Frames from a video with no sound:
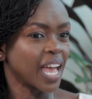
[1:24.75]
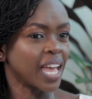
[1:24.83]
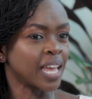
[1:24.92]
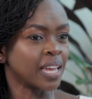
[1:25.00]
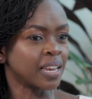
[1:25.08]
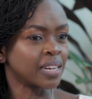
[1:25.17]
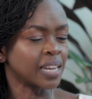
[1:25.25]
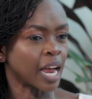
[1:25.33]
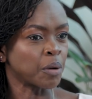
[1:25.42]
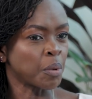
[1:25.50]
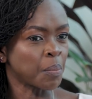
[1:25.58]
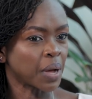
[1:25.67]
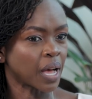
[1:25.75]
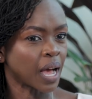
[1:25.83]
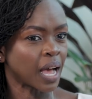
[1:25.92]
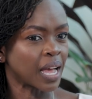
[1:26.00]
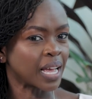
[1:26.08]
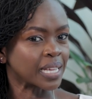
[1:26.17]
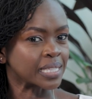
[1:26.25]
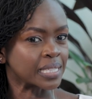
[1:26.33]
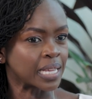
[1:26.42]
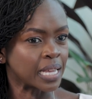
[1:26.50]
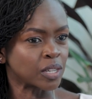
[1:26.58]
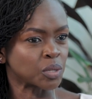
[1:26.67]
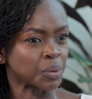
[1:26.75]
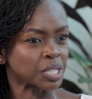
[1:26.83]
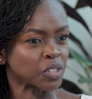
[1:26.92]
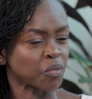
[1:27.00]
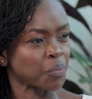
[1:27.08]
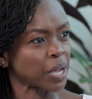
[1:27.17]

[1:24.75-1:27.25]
And I remember saying to myself,